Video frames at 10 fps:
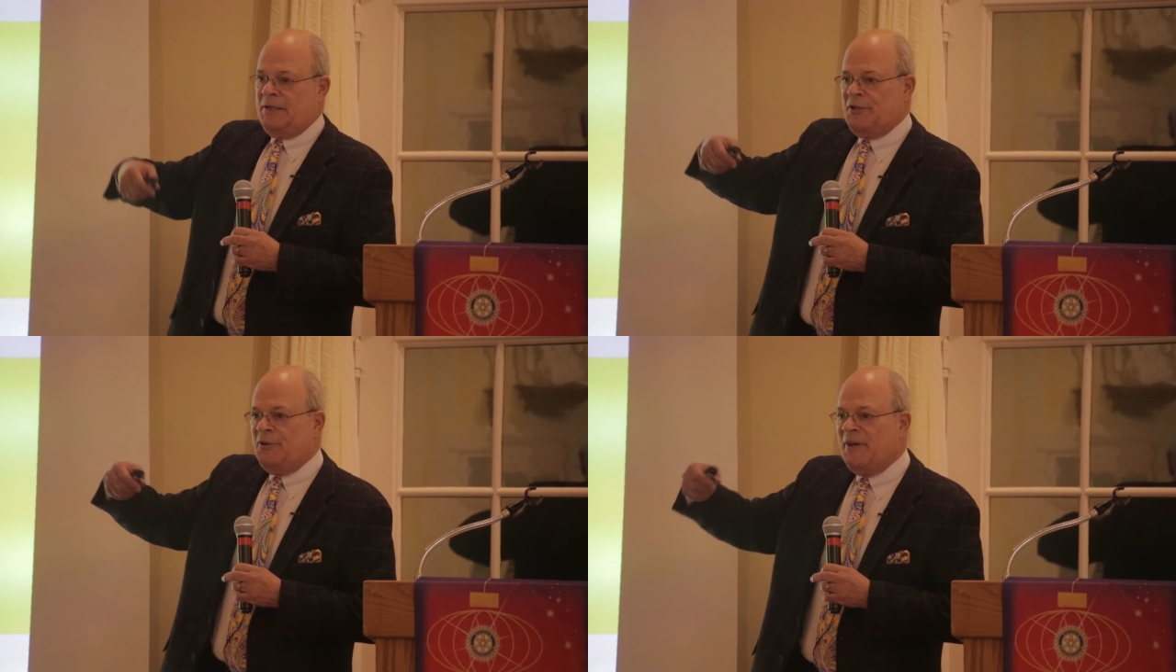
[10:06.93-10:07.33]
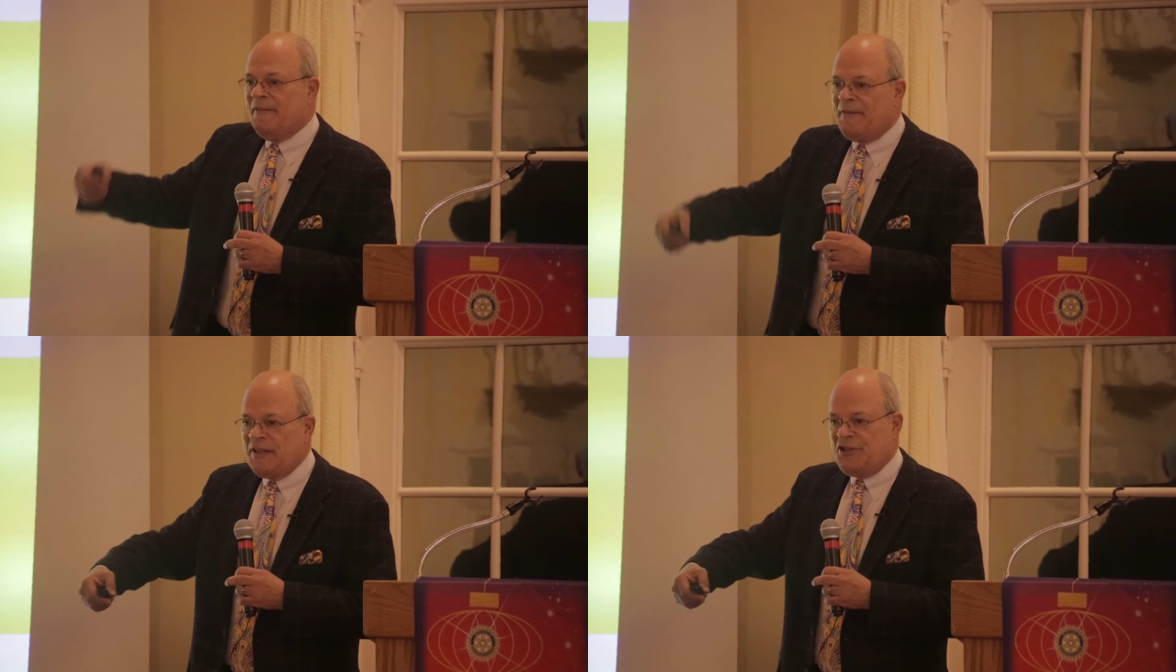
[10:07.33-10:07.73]
to
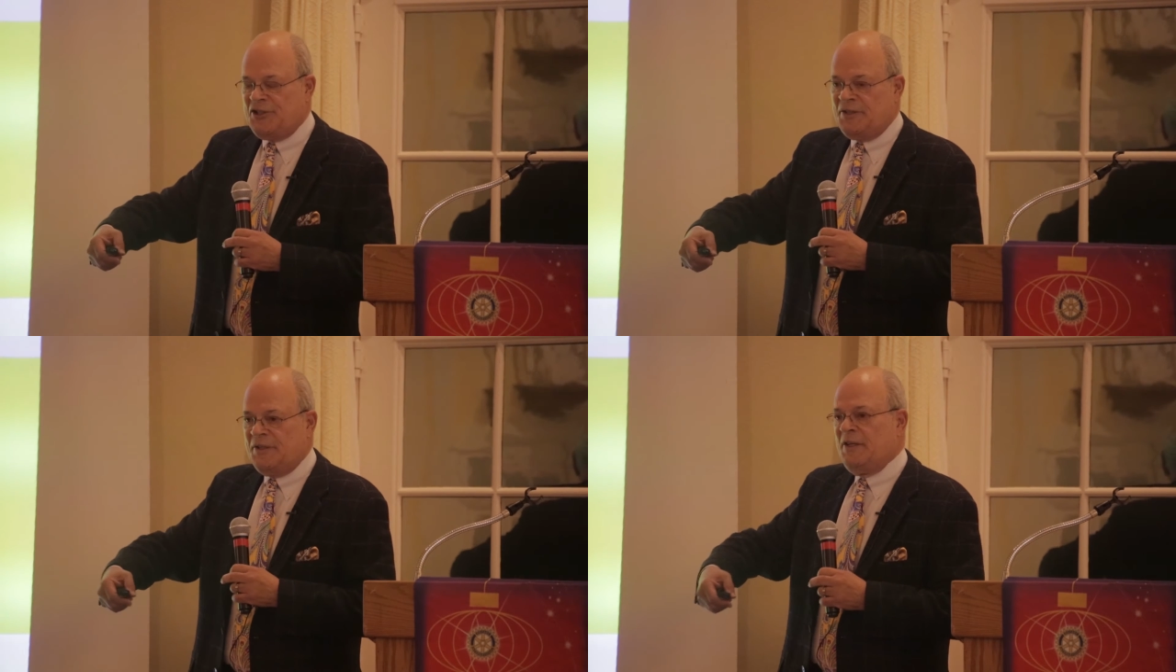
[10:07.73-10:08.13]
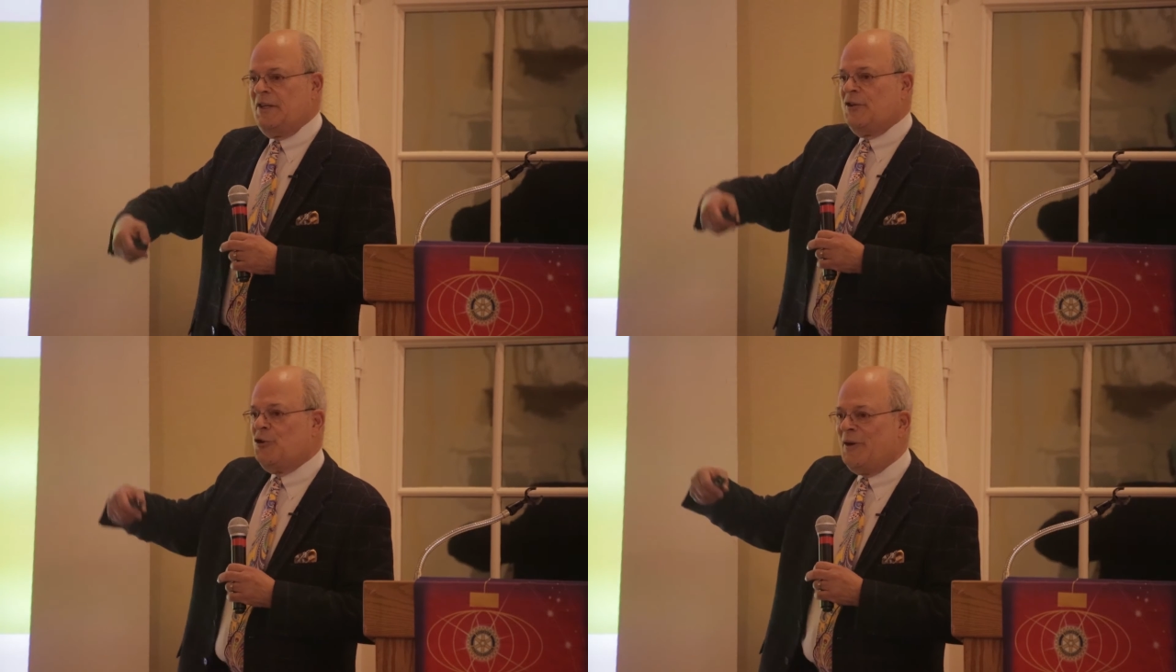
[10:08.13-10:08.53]
invention
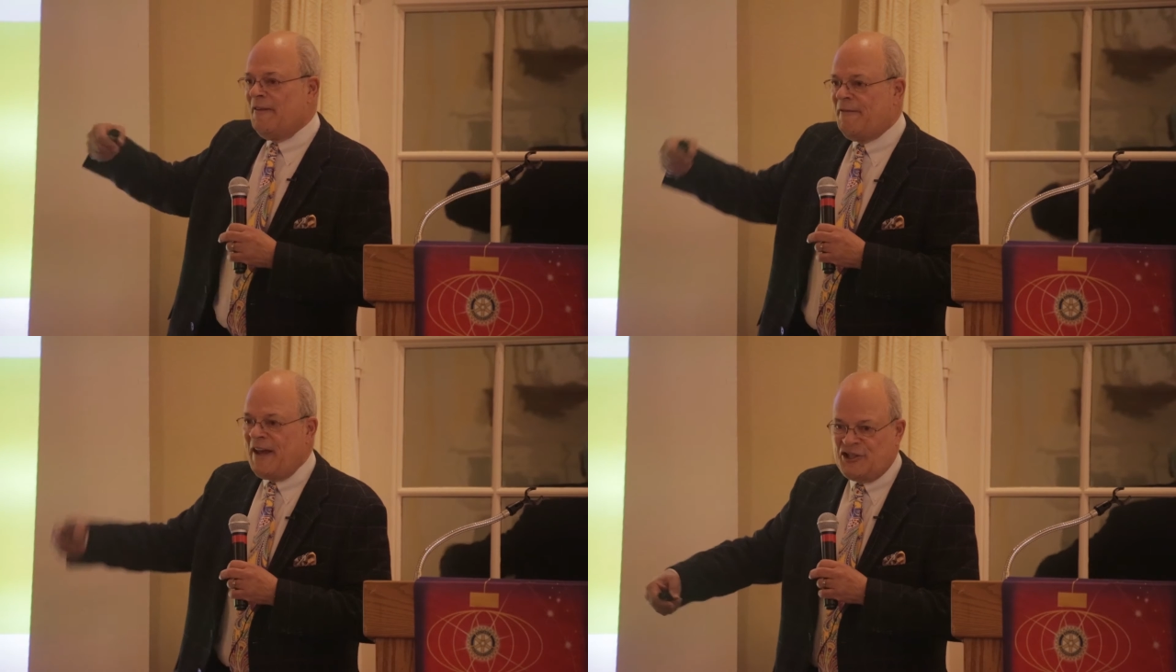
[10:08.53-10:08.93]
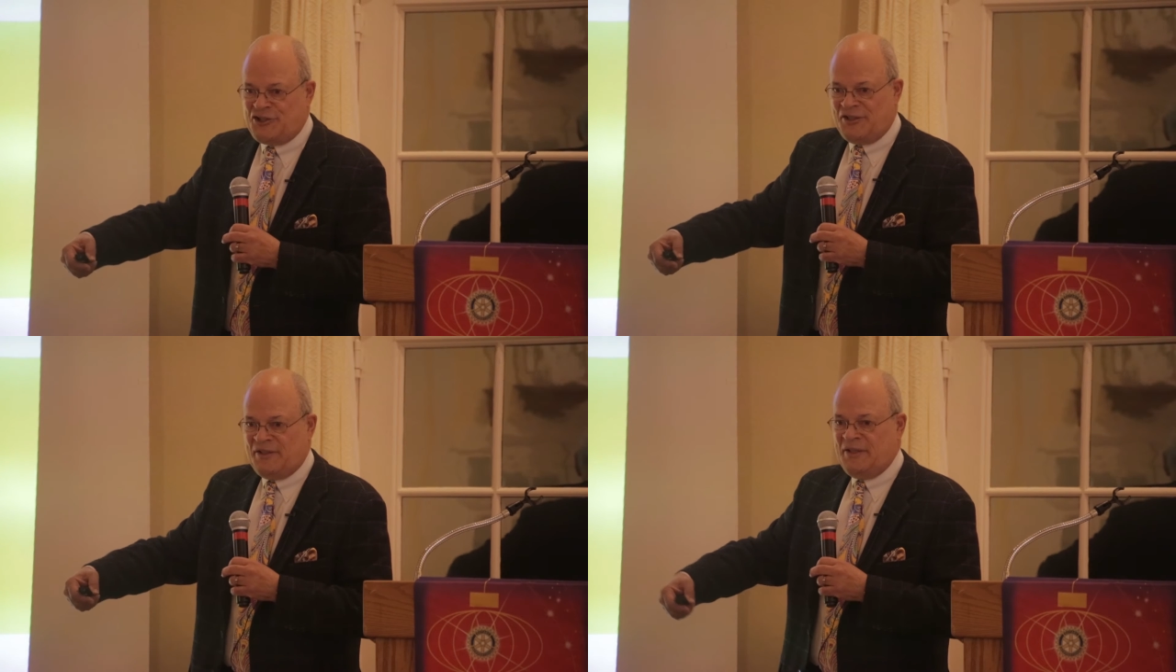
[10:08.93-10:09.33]
to
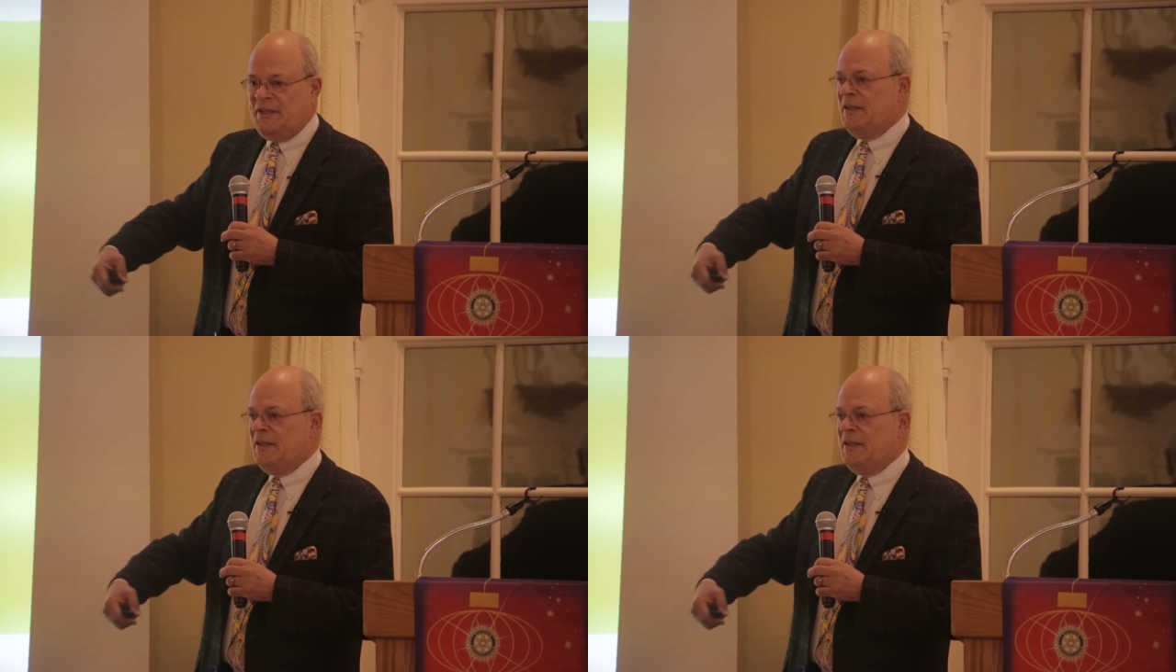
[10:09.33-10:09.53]
innovation